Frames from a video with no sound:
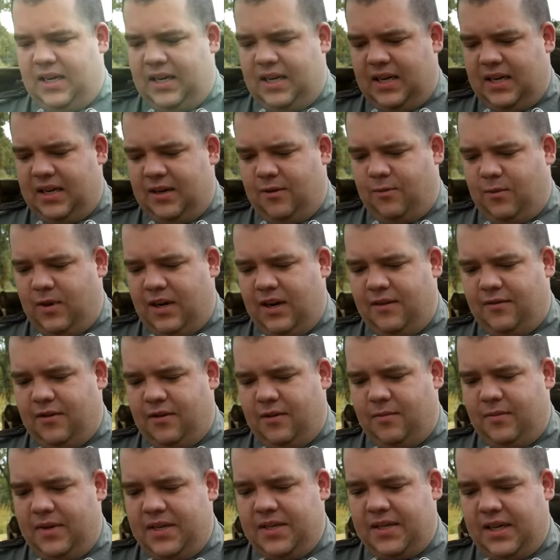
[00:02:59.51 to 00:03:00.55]
Uh,
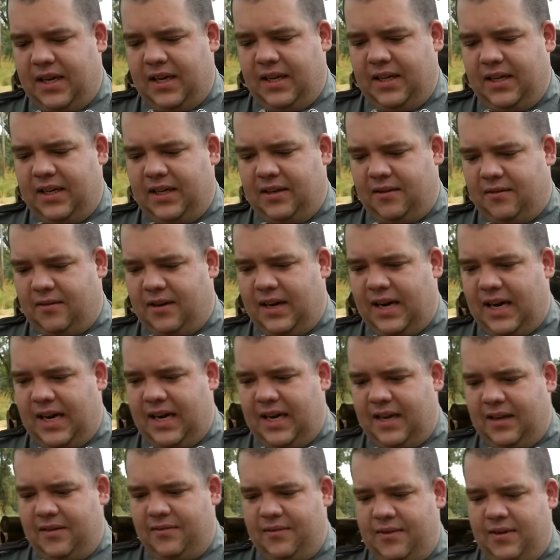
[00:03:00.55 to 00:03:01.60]
whenever Miss Elliott
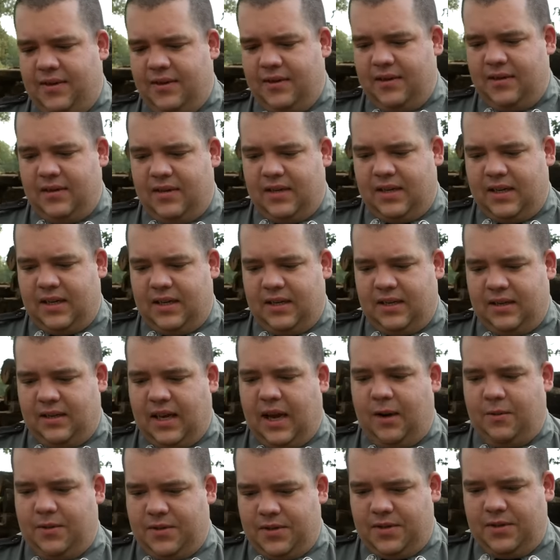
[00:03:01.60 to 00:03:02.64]
arrived, uh,
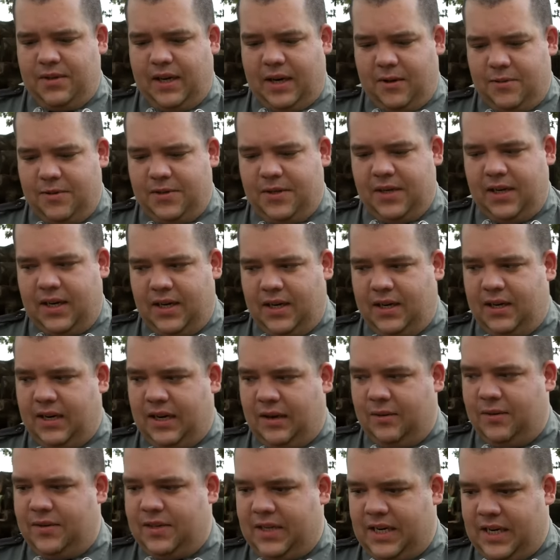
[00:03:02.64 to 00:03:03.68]
I, was, I was here.
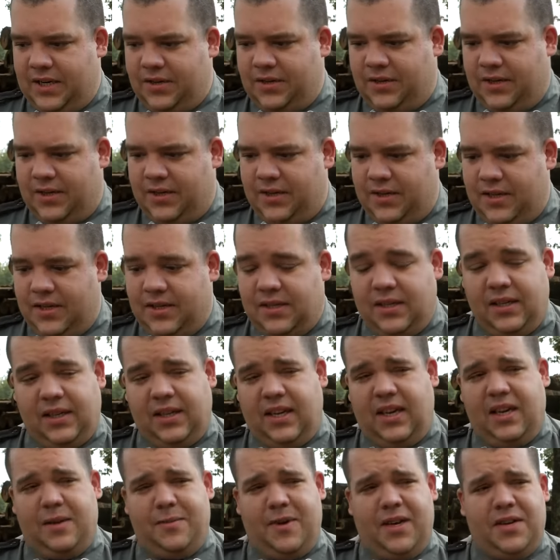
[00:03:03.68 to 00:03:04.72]
I was actually assisting
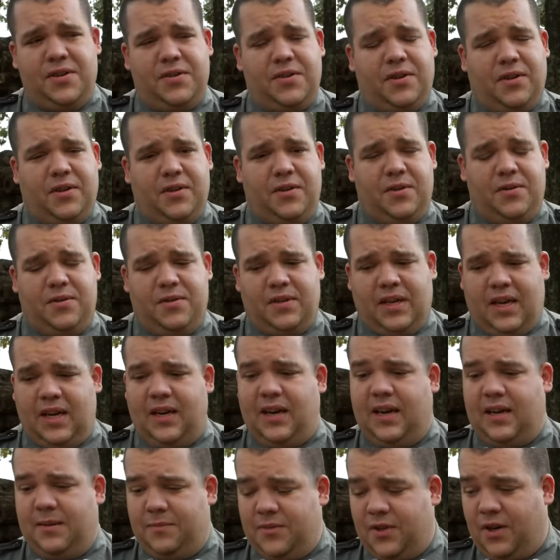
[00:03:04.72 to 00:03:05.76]
the EMS crews.
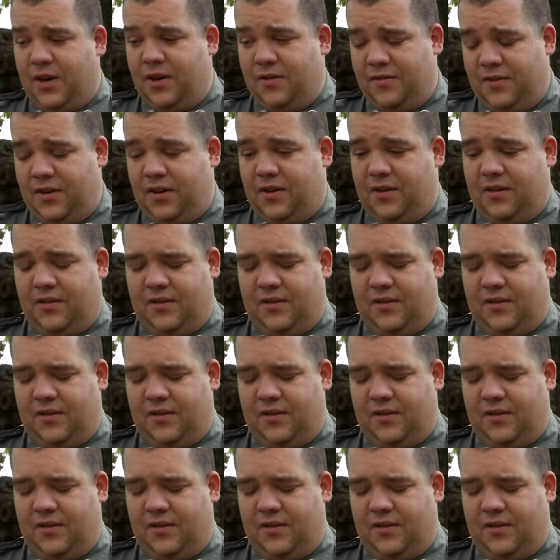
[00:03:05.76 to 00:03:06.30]
I, I observed her